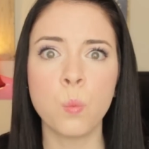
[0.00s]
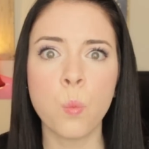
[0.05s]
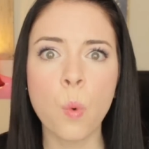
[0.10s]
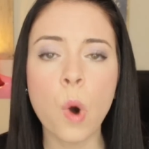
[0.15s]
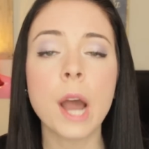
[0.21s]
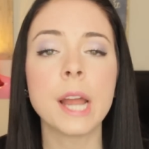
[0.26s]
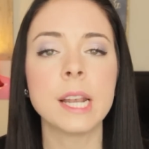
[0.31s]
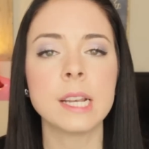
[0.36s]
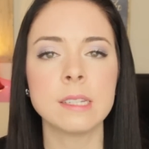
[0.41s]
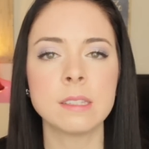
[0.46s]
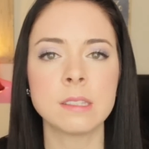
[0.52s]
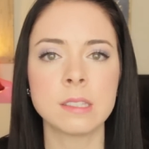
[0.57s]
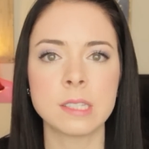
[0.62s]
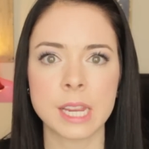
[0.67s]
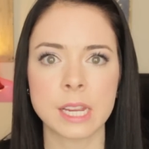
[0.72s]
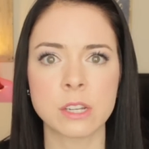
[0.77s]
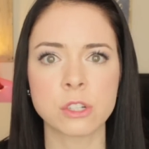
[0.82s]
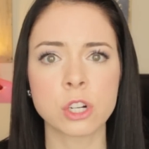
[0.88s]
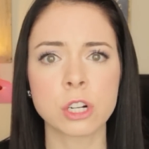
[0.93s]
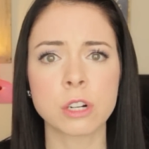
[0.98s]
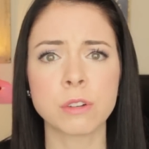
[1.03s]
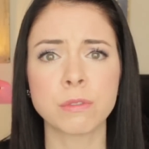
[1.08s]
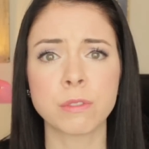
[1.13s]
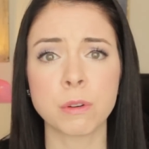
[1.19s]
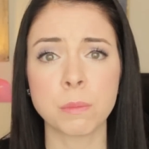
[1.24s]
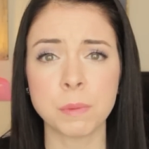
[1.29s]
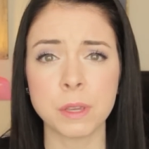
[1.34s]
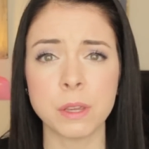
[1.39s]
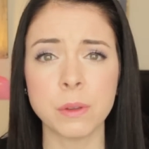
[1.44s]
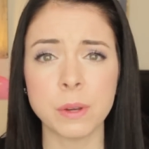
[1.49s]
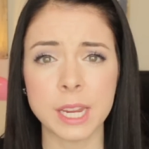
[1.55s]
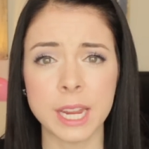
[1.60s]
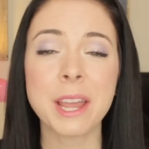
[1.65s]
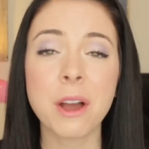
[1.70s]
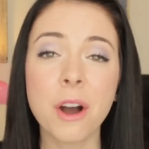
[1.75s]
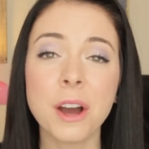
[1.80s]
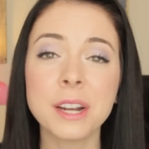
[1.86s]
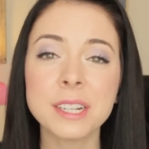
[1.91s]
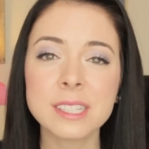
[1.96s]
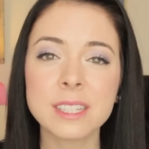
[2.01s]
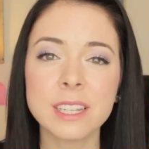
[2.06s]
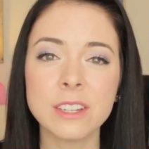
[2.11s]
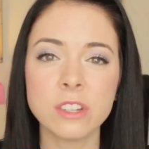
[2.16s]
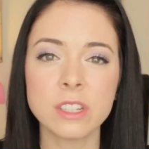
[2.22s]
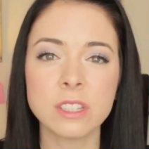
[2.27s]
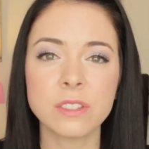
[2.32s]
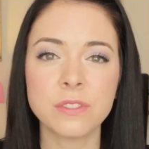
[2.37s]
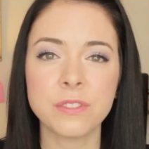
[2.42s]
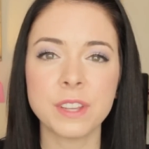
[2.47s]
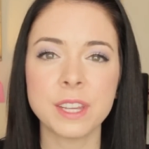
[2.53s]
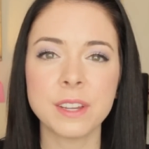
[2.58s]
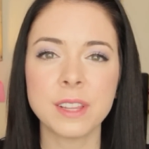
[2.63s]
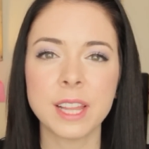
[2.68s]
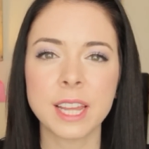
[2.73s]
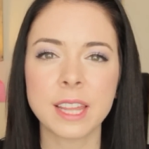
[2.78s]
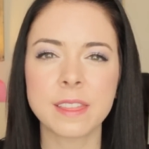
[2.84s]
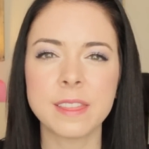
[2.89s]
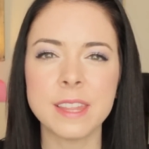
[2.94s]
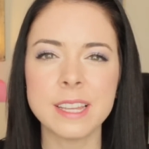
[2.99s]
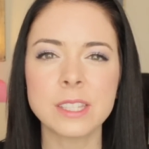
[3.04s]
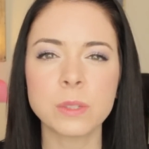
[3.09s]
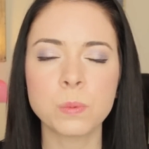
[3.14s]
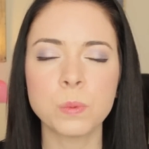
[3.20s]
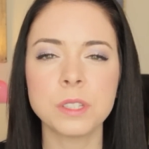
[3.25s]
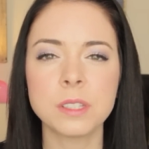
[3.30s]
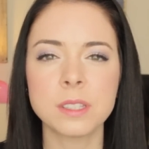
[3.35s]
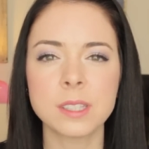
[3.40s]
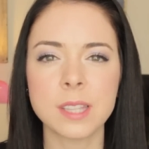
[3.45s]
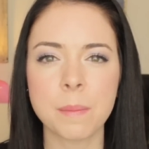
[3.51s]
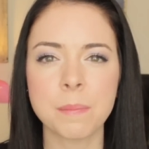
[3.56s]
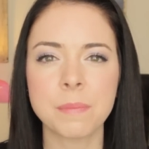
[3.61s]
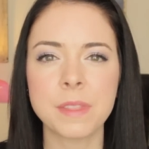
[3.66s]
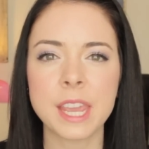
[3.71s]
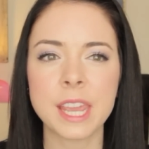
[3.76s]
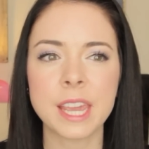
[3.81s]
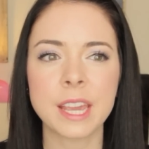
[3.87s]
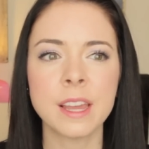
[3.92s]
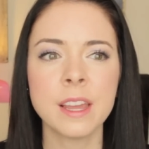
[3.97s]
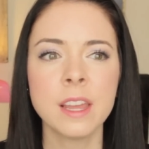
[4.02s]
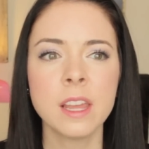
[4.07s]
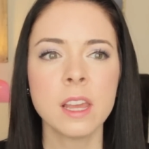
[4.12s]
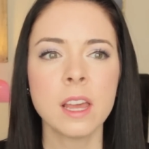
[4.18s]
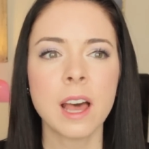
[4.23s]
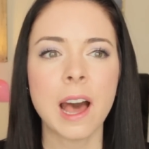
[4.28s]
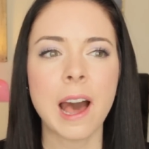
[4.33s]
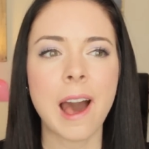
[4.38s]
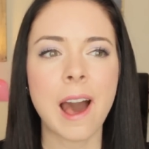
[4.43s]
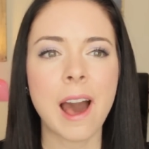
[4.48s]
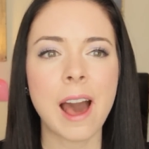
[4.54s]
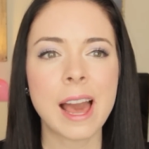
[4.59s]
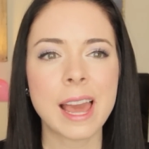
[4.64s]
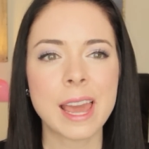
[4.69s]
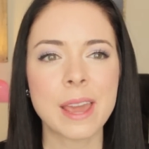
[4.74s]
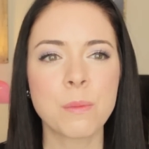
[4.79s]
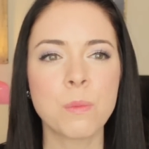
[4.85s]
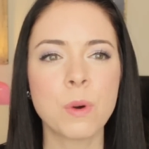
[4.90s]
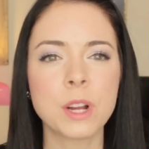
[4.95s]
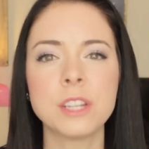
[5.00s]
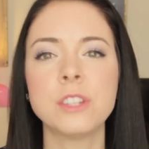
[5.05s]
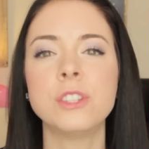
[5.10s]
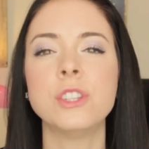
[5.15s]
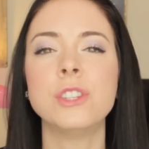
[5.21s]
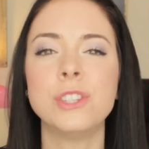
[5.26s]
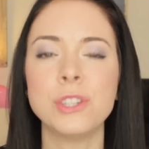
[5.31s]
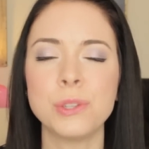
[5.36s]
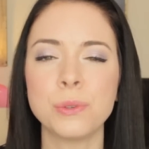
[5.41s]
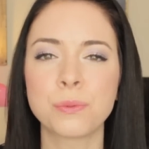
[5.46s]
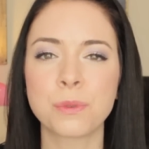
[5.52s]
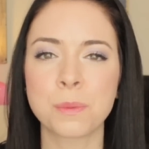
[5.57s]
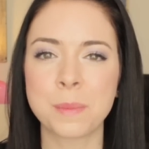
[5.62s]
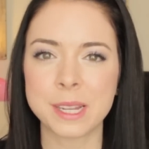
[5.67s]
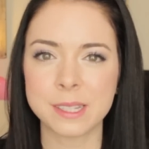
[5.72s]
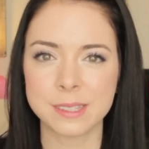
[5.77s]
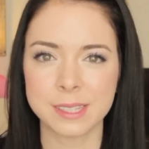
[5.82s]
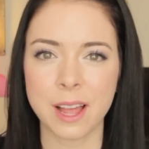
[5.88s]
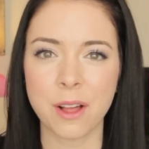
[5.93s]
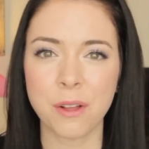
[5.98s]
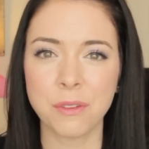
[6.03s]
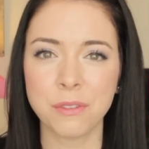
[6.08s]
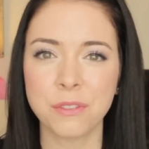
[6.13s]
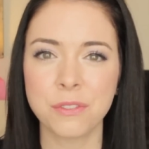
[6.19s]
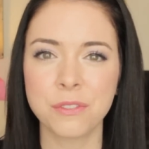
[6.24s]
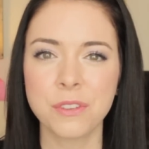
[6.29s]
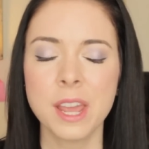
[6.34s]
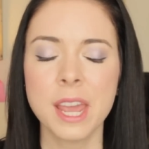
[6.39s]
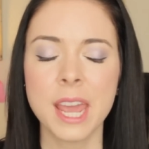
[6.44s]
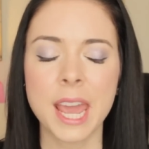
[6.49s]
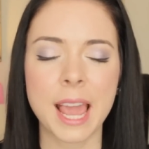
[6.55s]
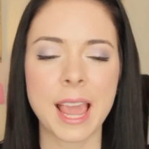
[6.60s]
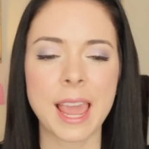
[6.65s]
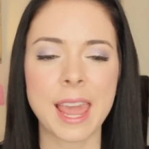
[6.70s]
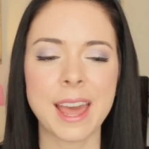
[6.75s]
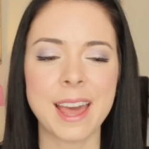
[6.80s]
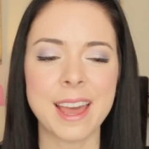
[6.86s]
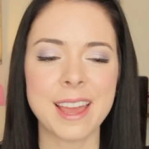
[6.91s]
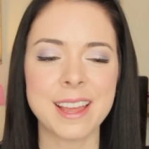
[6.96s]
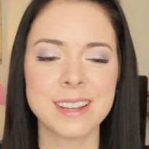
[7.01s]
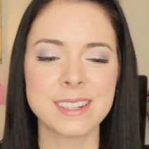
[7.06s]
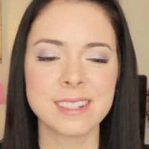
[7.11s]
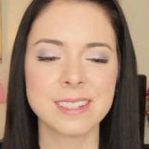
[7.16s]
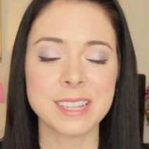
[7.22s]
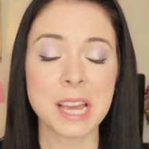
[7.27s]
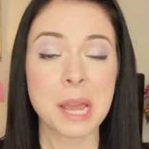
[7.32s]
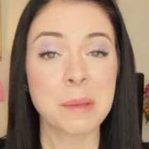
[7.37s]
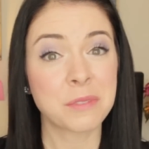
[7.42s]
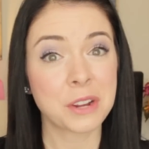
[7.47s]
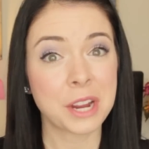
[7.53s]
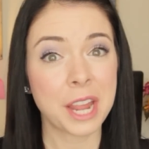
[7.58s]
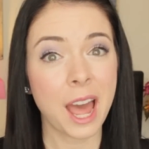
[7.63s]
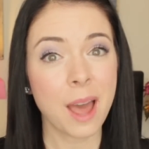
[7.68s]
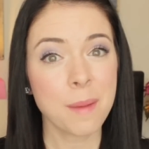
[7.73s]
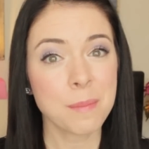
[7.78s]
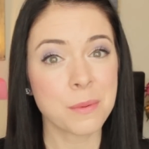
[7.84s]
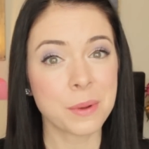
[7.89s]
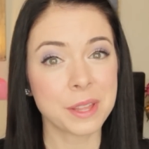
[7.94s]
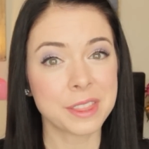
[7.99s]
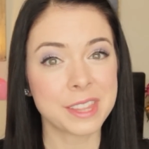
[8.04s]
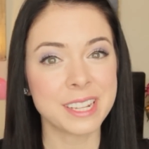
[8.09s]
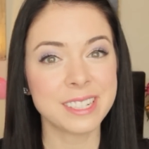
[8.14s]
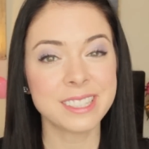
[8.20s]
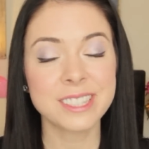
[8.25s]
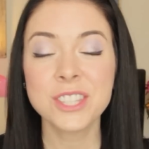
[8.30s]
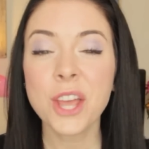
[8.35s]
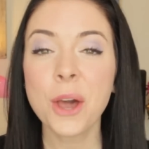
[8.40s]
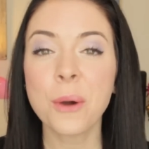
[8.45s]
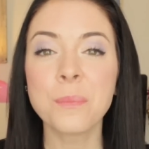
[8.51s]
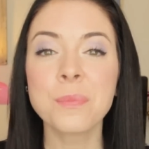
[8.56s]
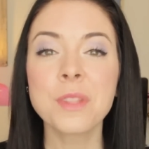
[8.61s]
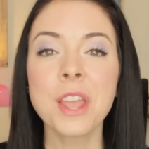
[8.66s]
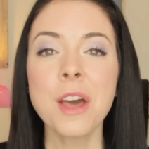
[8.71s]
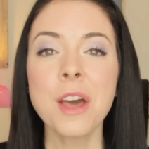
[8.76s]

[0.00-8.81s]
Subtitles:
one standard for beauty. I honestly just feel like this was something I wanted to do for myself. And I'm very happy with it. So